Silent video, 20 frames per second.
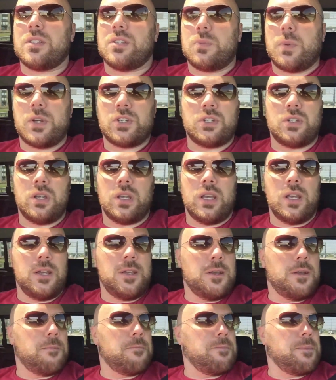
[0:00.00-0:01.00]

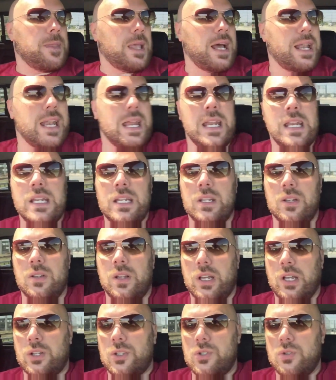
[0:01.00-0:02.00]
especially on any deal,
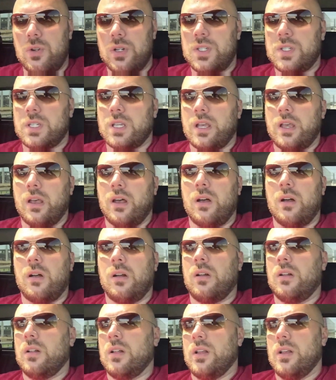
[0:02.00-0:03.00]
like a short
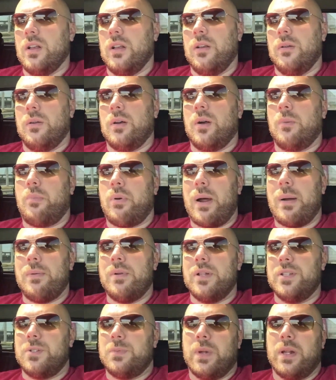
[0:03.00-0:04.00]
sale, a property
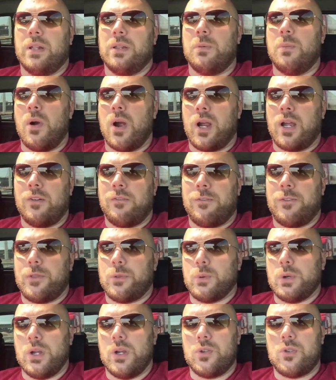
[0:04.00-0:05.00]
that's been on the market for
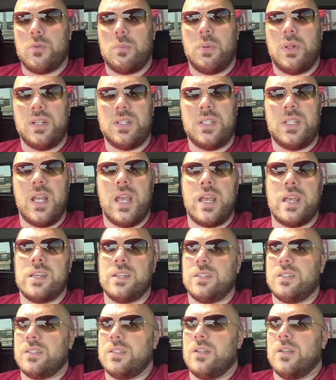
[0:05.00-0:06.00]
300 plus
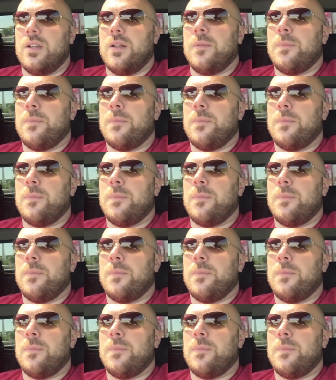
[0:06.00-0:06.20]
days.